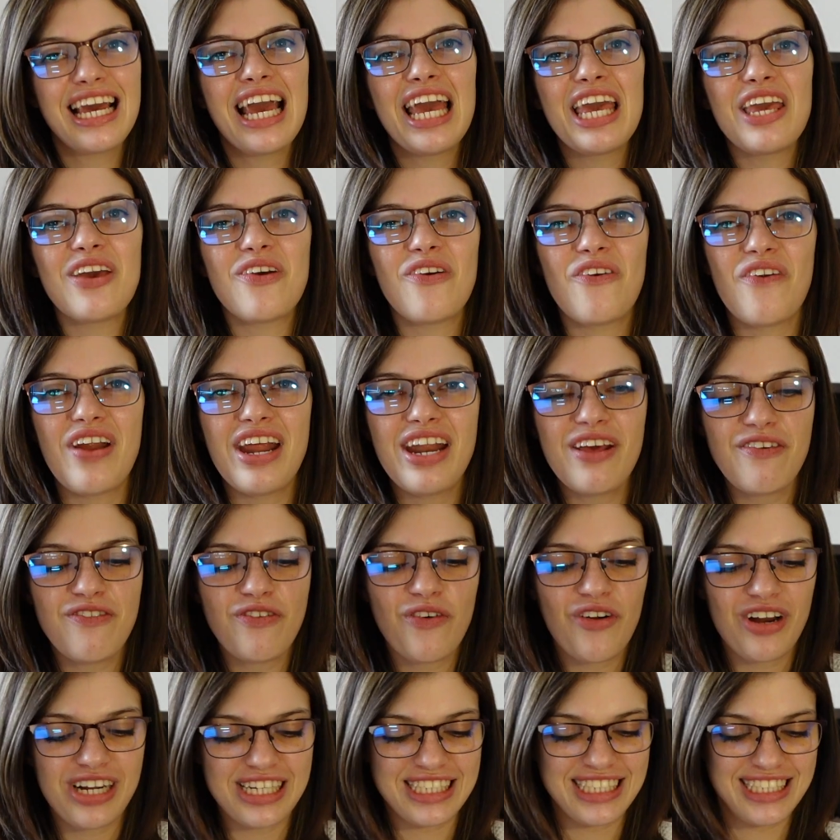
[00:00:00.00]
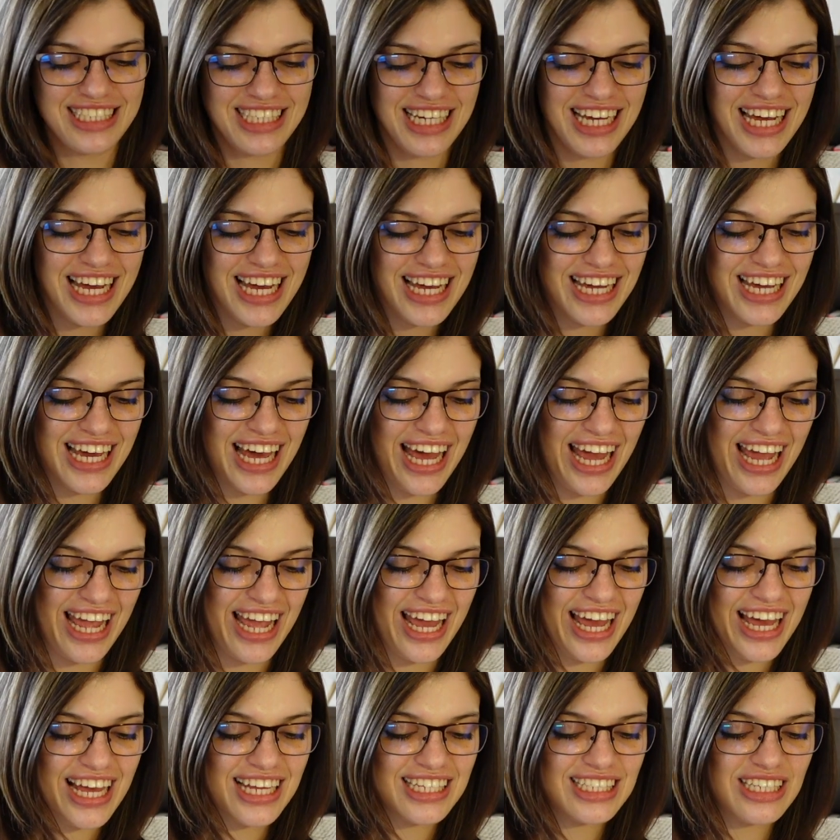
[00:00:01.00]
you're ready for it. Okay,
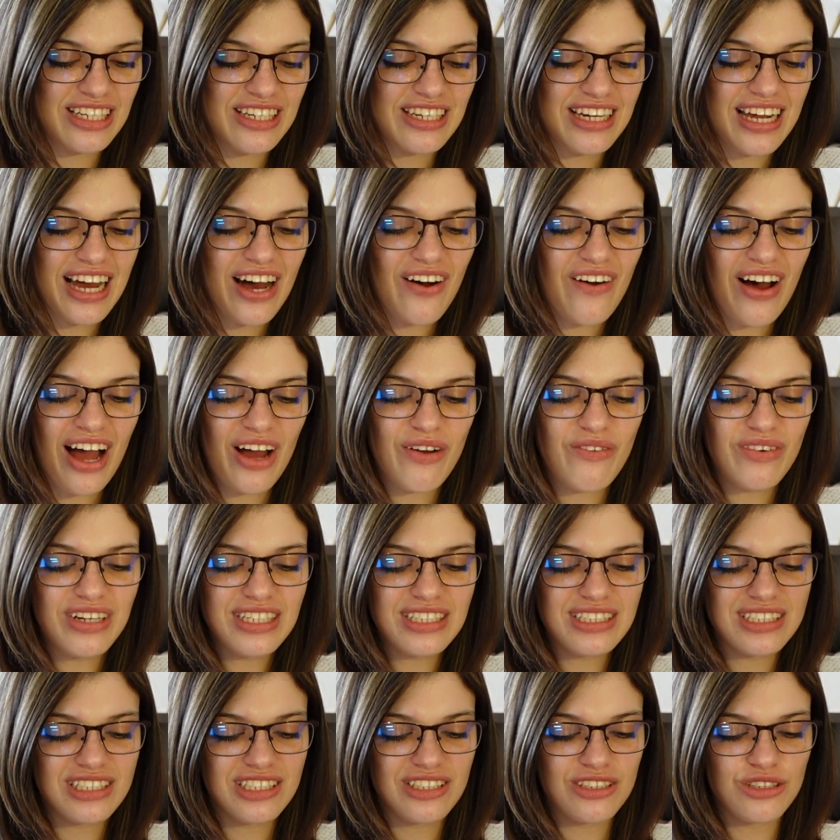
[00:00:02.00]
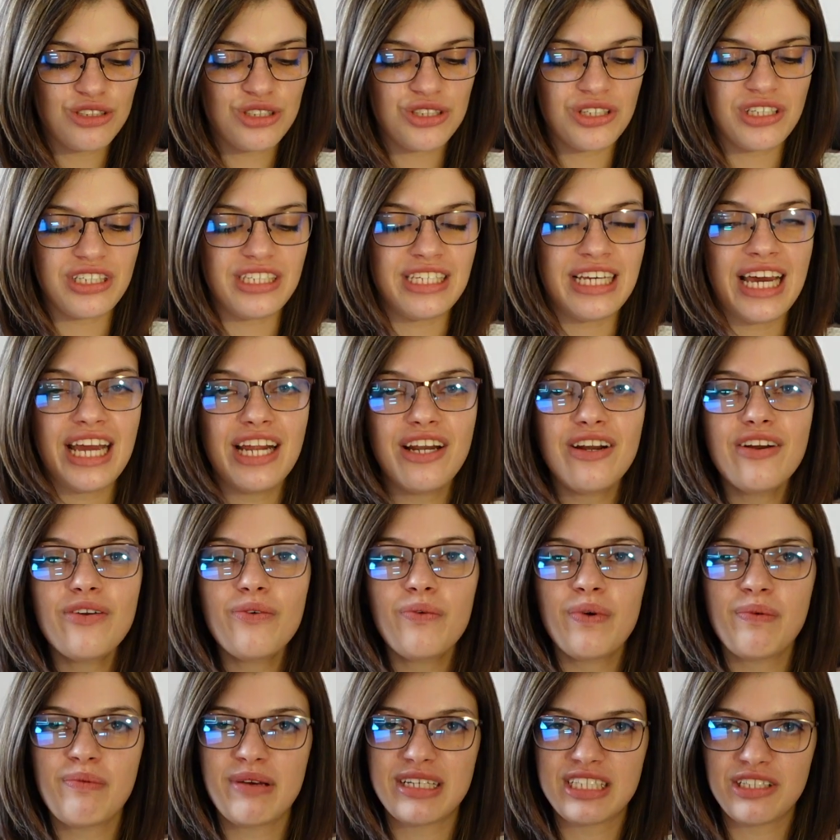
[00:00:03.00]
so now I want us to together,
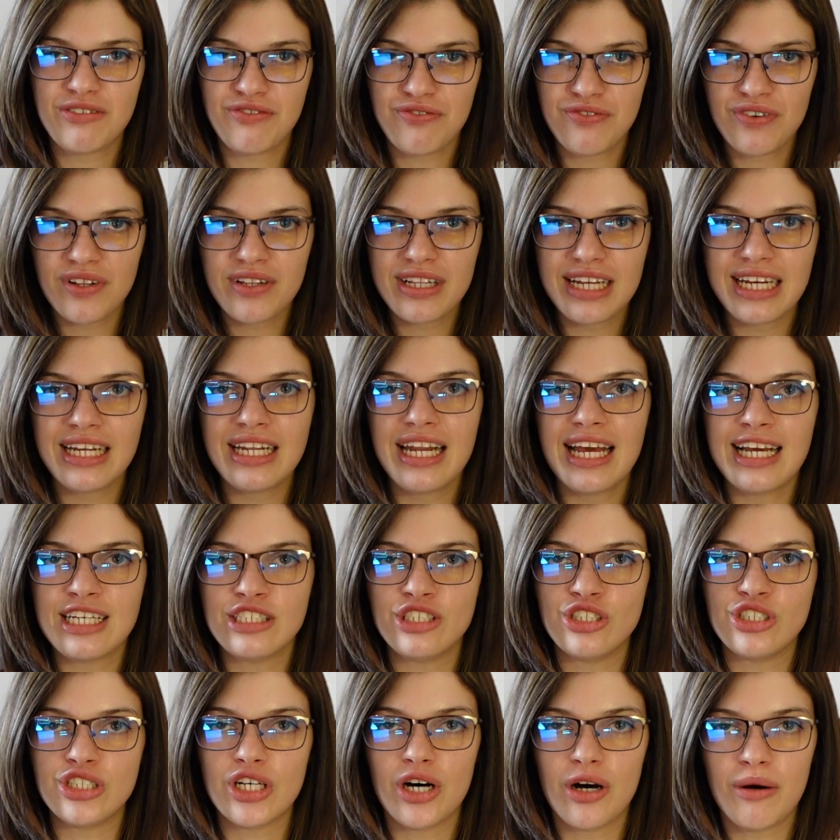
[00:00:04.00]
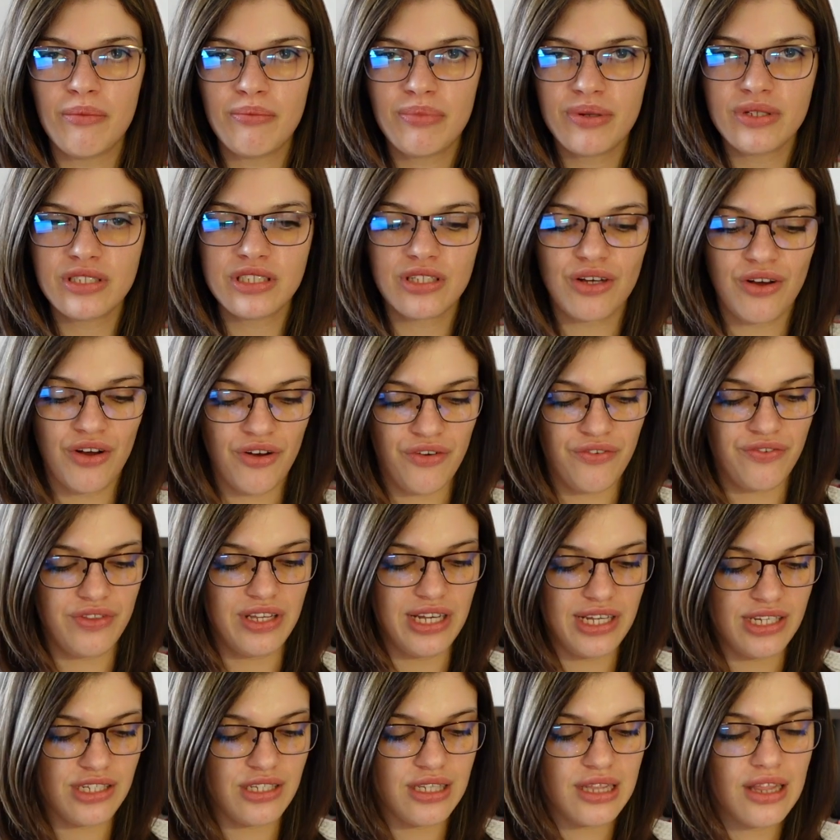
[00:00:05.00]
we must fill in examples of
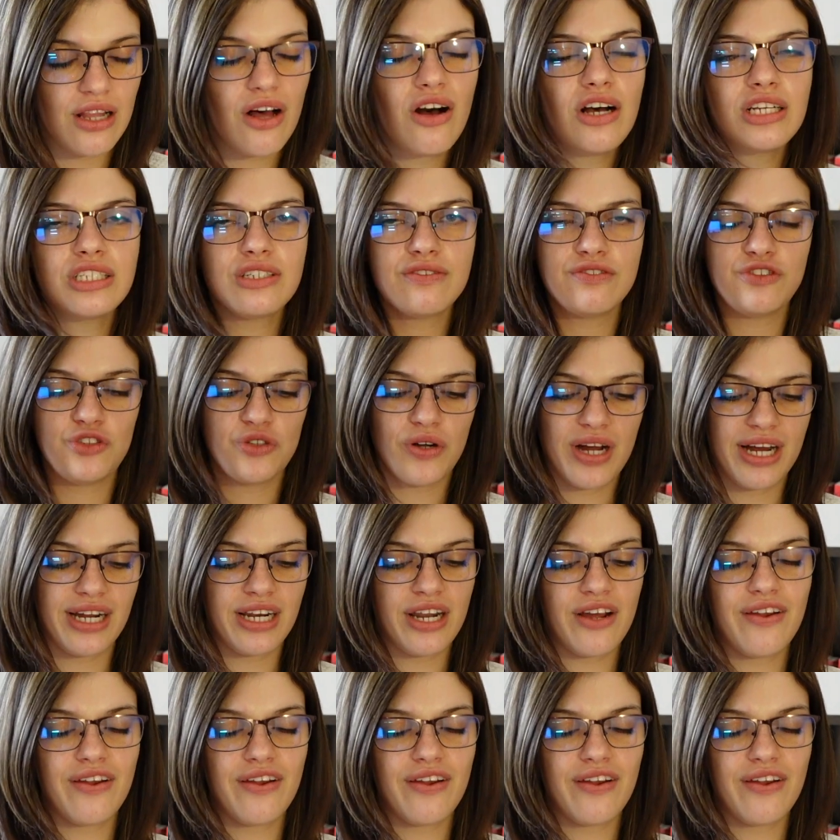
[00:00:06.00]
this class of drug.